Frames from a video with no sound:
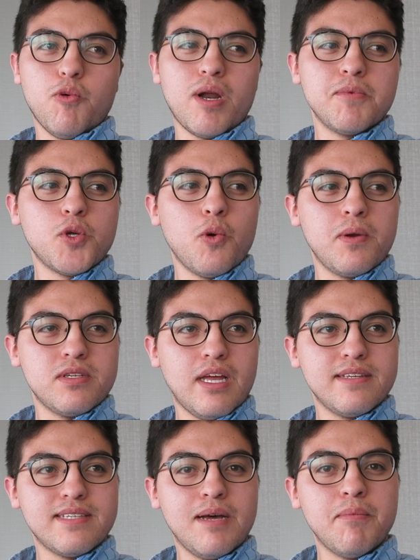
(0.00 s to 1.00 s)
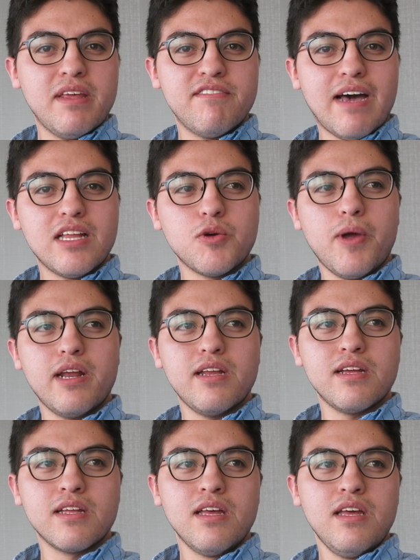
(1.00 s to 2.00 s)
what I'm doing is I'm
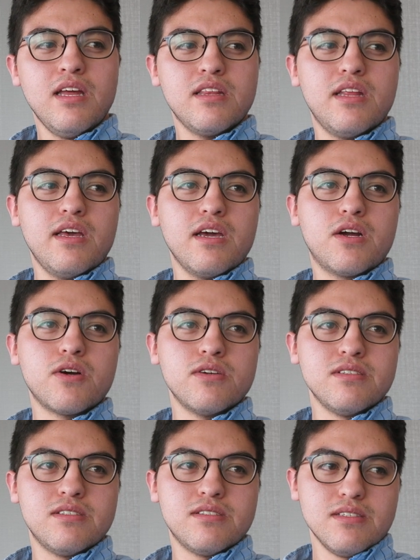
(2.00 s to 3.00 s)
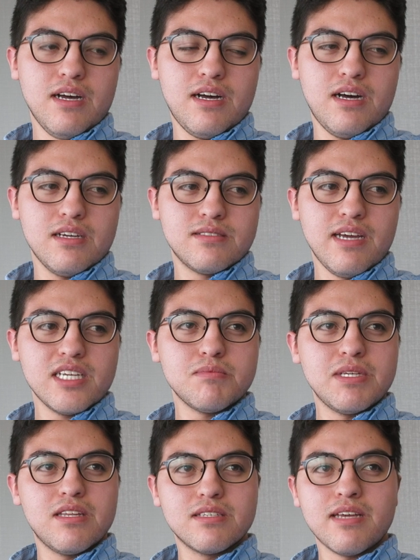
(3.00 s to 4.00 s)
evaluating the current
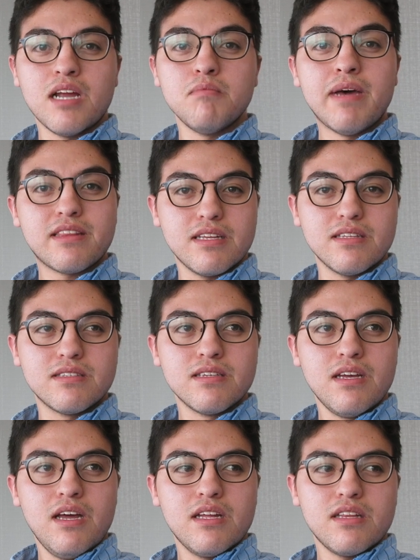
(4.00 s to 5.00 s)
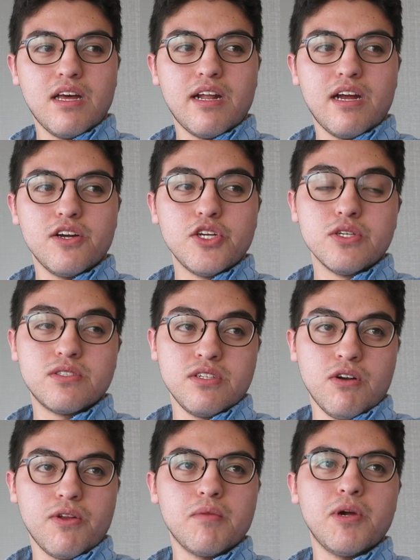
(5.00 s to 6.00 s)
seismic design methods that are used in
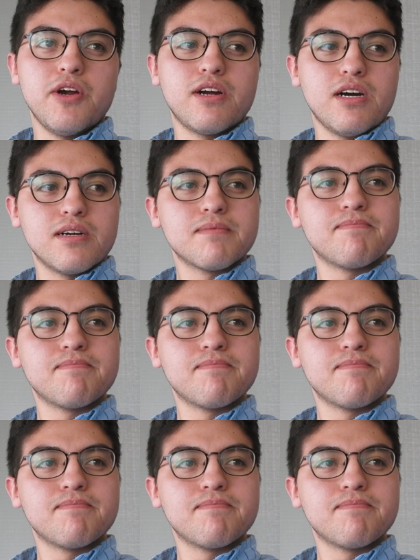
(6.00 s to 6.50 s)
North America.